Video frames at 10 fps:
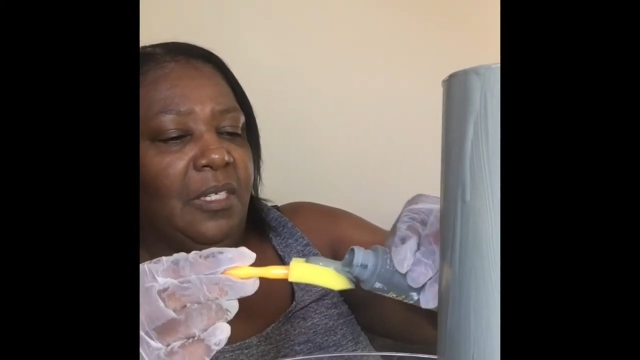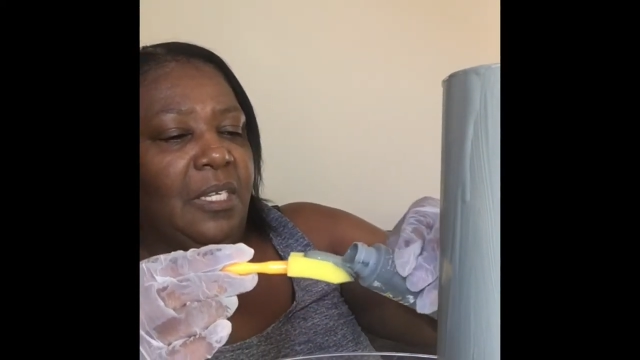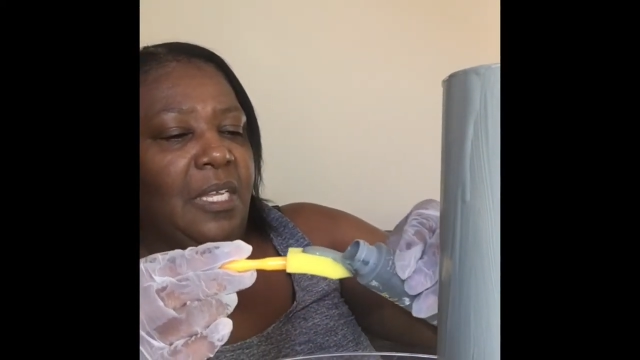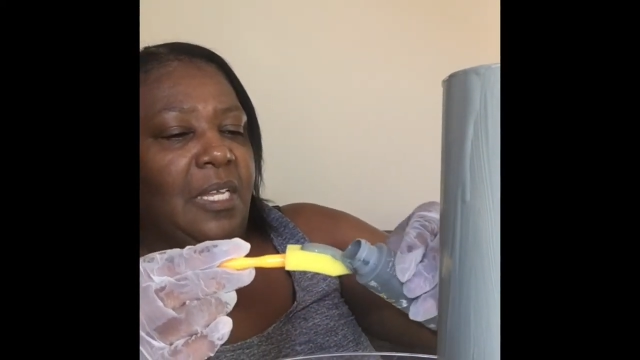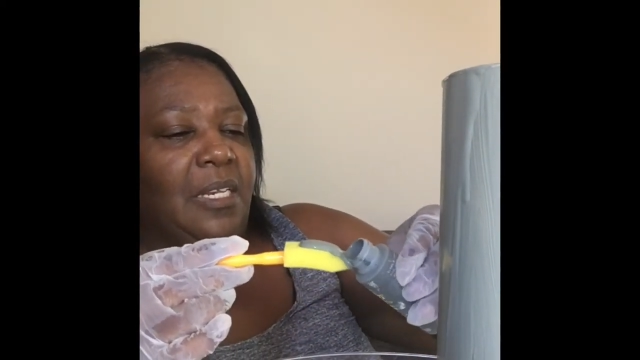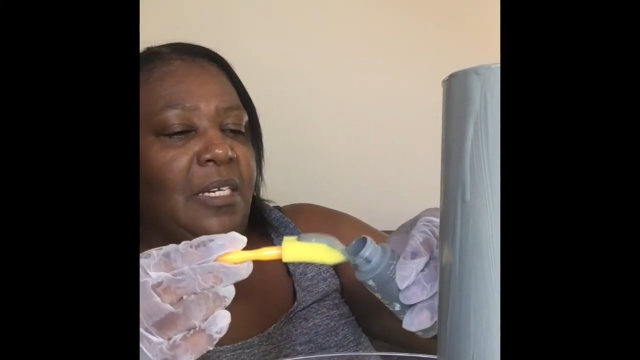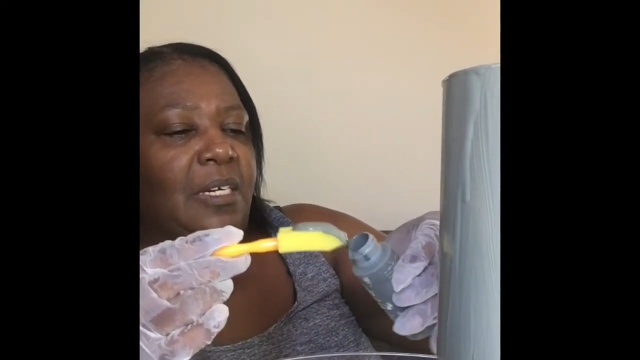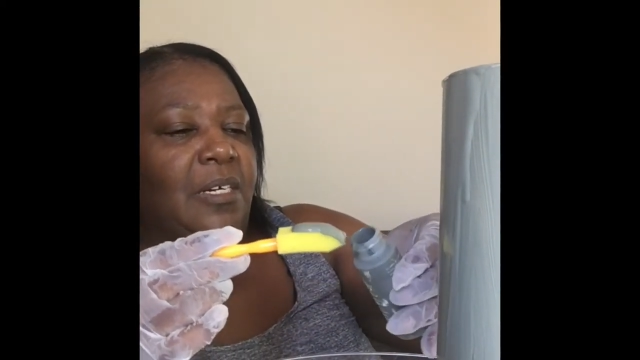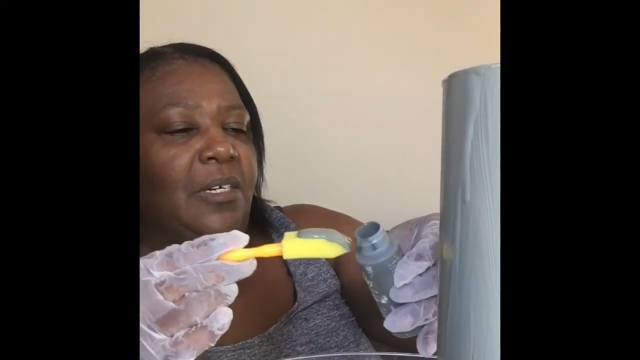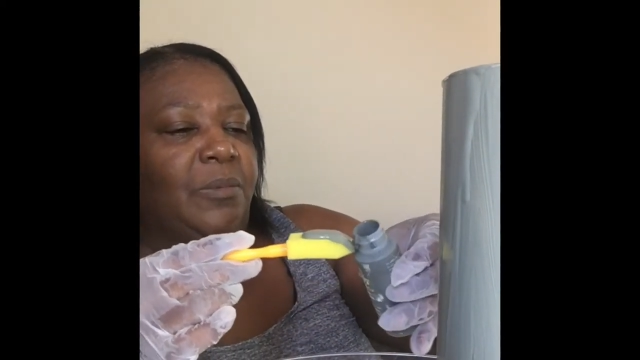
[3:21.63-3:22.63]
And
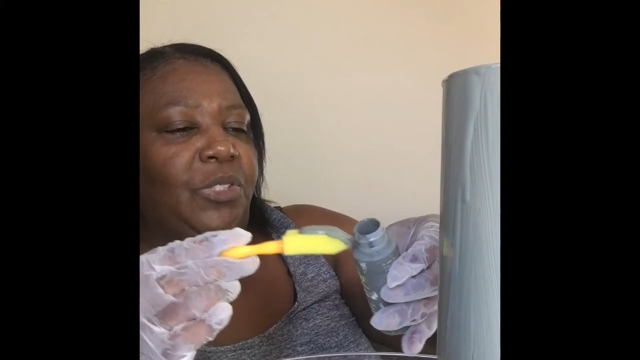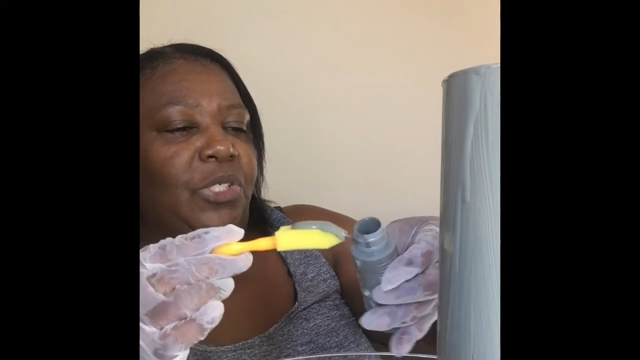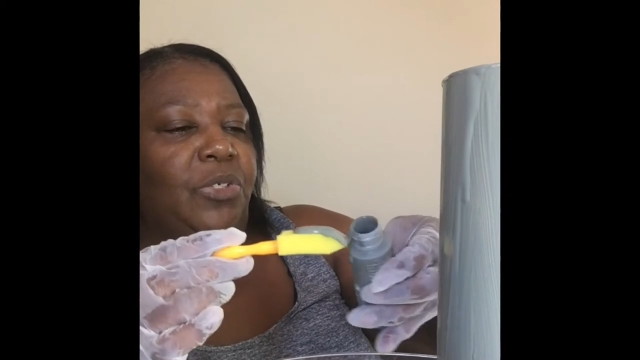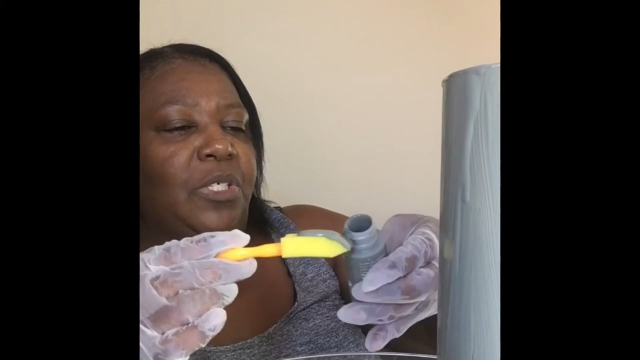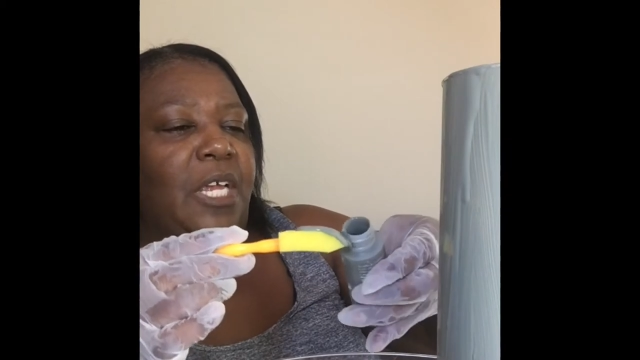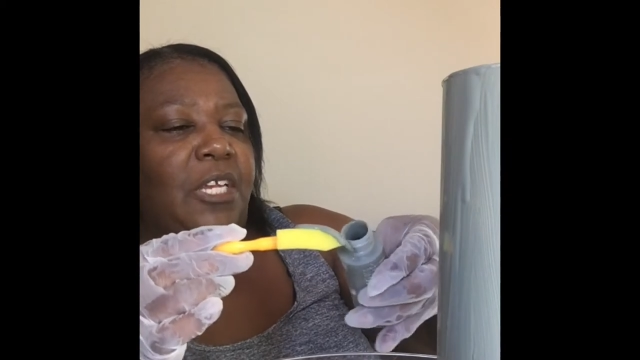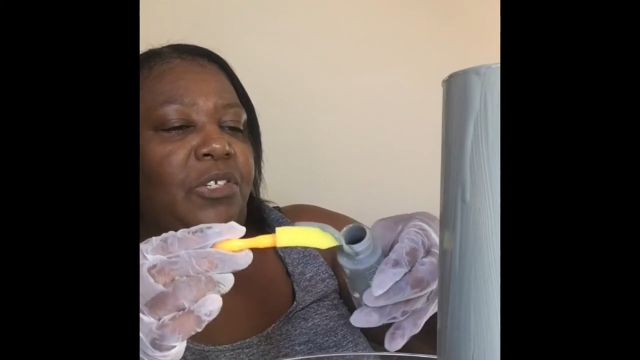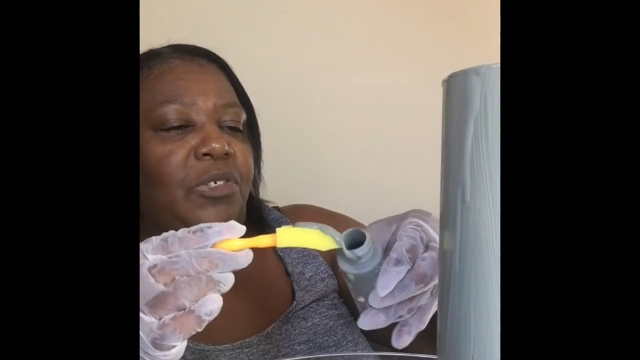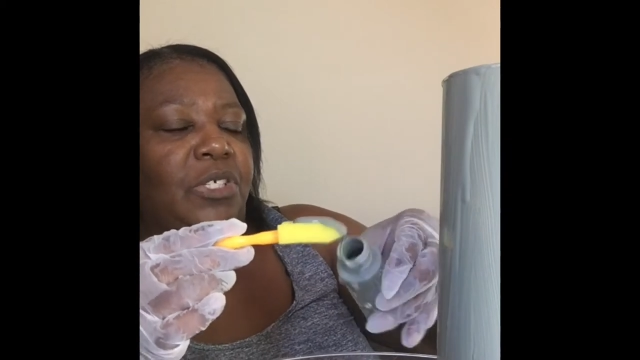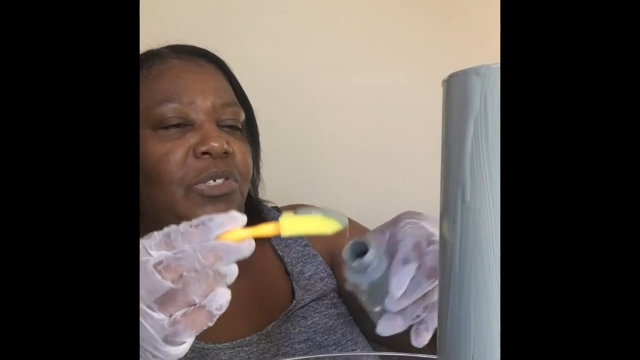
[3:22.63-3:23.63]
um, show you that
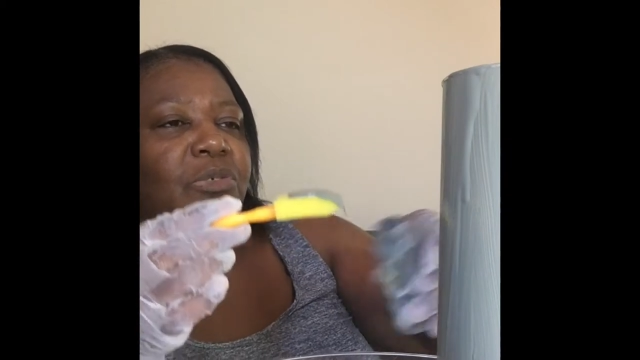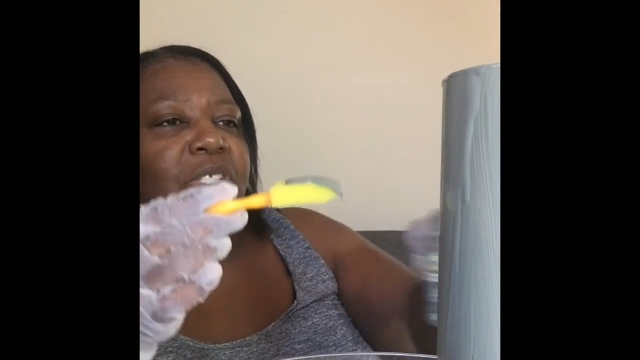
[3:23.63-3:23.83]
you can use